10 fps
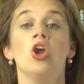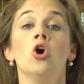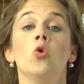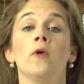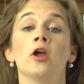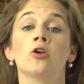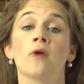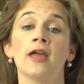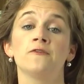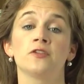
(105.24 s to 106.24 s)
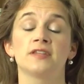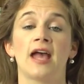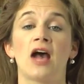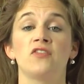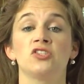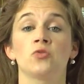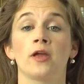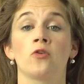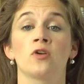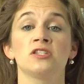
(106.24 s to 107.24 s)
We are grateful to have historian
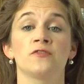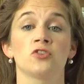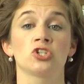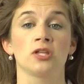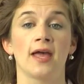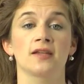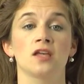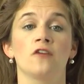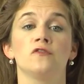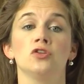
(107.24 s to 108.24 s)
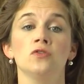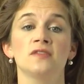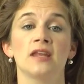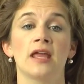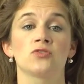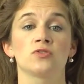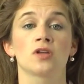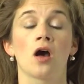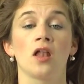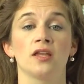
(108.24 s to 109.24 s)
Christopher Schlecht of New St. Andrews
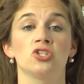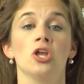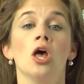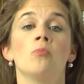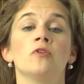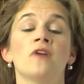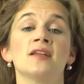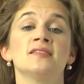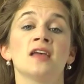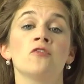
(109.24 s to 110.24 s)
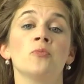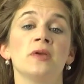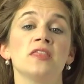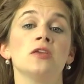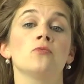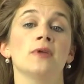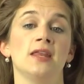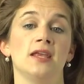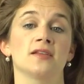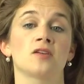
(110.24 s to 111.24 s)
College provide several pithy
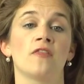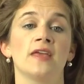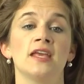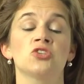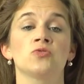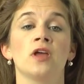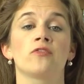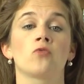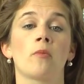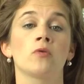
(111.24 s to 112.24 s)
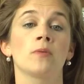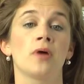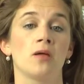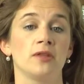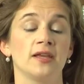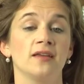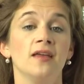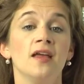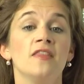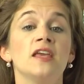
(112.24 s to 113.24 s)
readings on the history of the Roman Republic
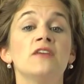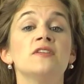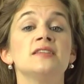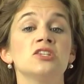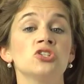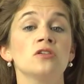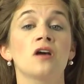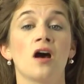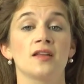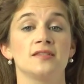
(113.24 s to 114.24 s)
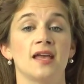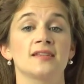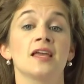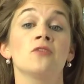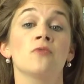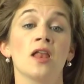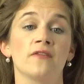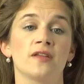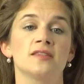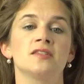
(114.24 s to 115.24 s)
that give additional context and
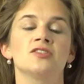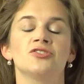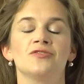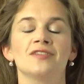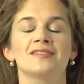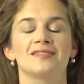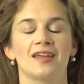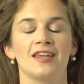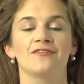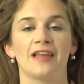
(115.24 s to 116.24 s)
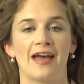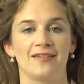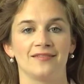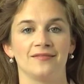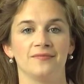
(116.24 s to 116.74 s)
relevance to the student's study of Latin.